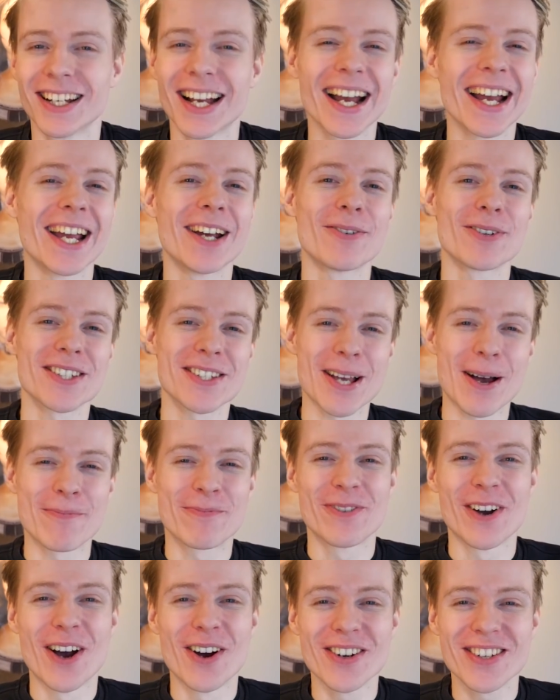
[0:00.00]
Hey, what's up
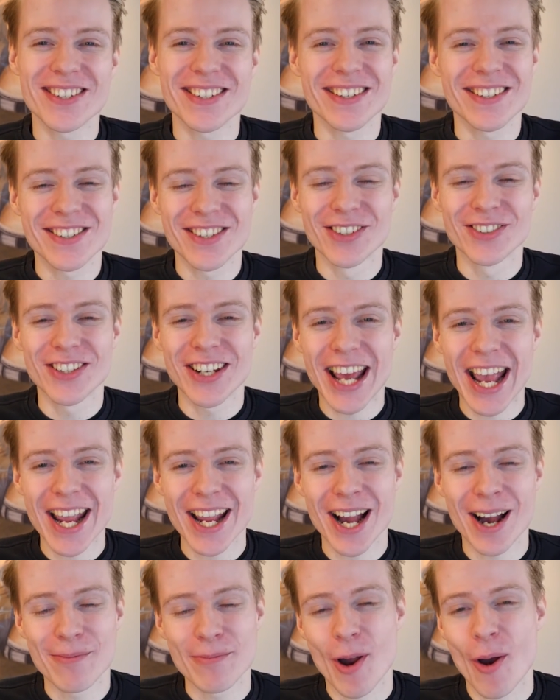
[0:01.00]
folks? So
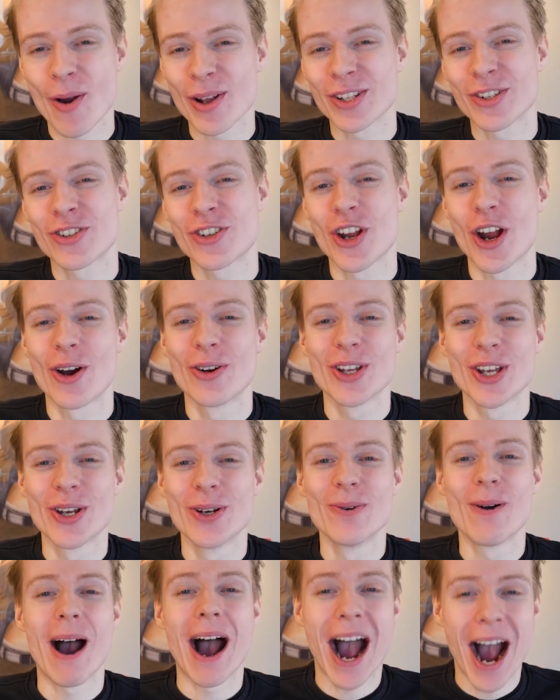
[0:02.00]
today I'm going to show
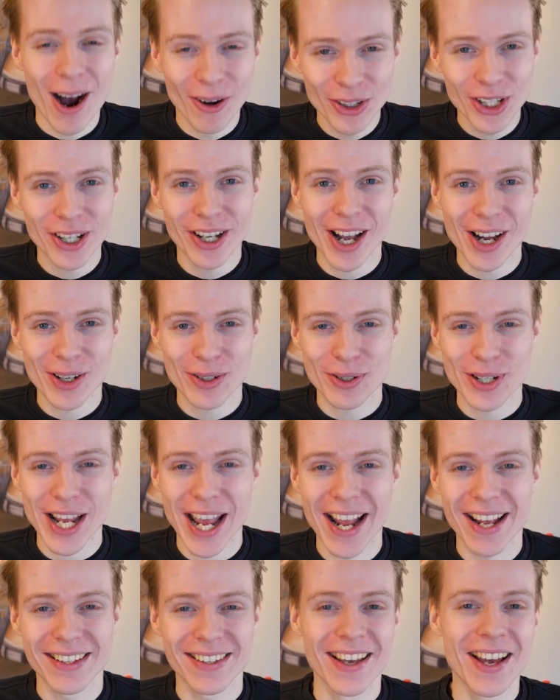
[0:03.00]
you how you can
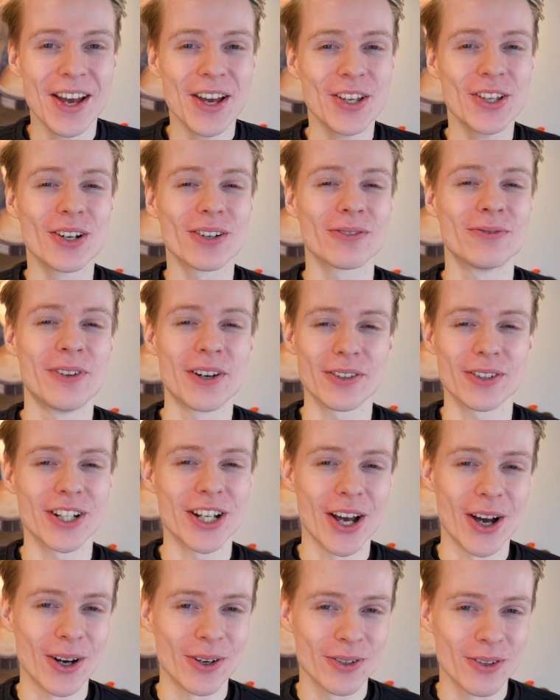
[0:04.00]
create your
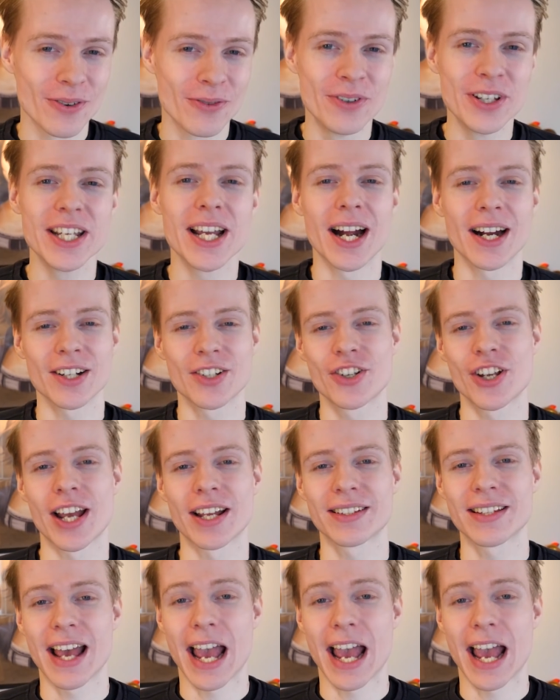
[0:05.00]
very own VRChat